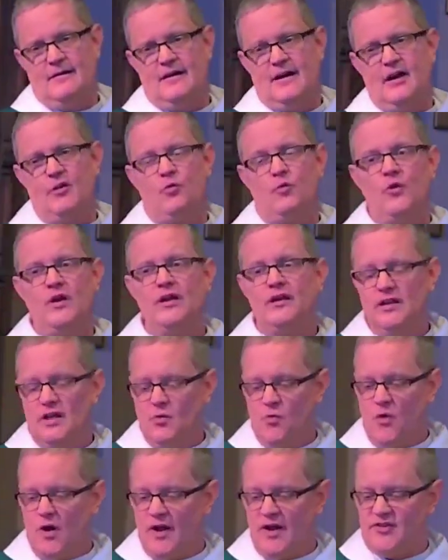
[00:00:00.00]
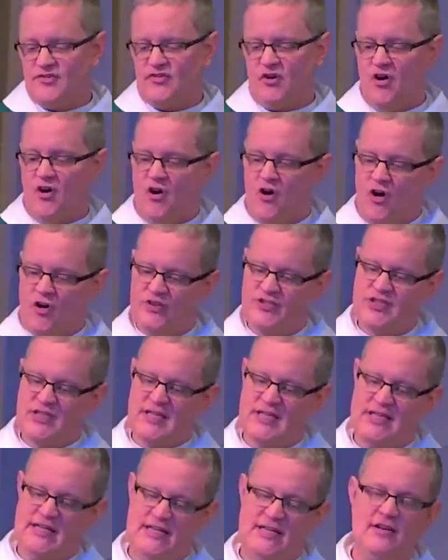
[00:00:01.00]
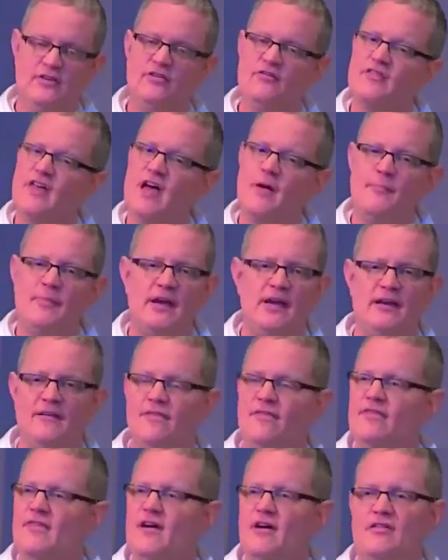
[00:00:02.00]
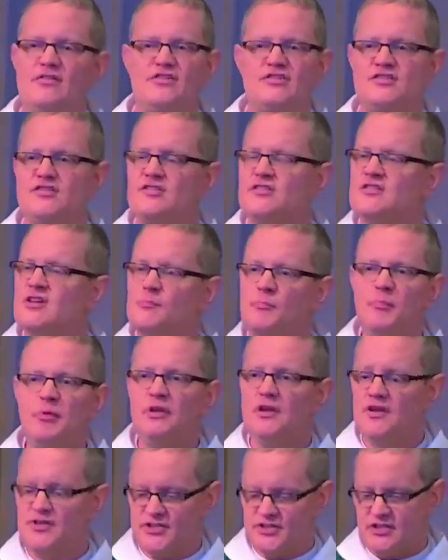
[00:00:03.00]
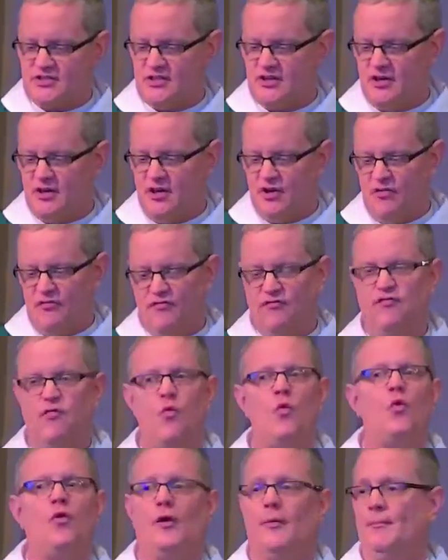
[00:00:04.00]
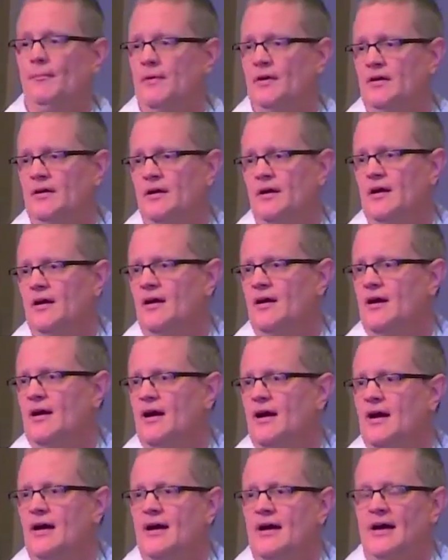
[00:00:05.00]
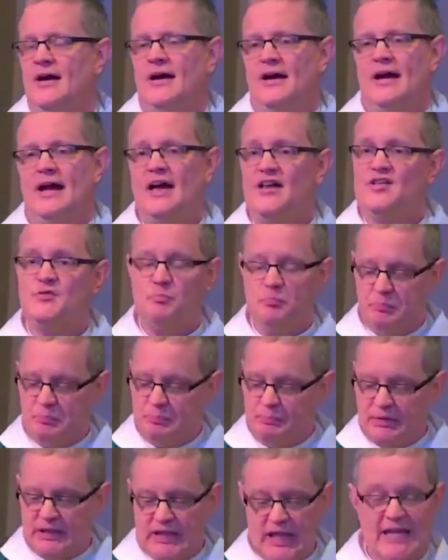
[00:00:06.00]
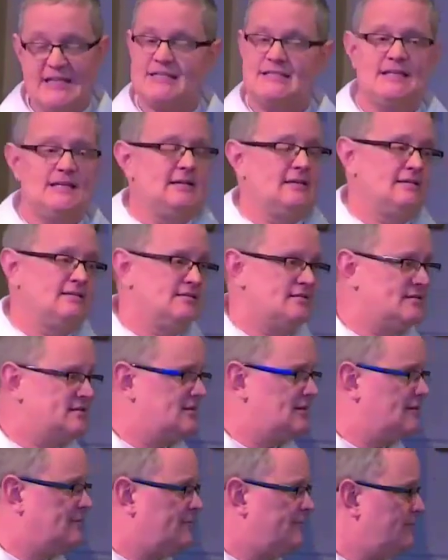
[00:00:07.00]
I really want us all to hear them in their simplest form as blessings.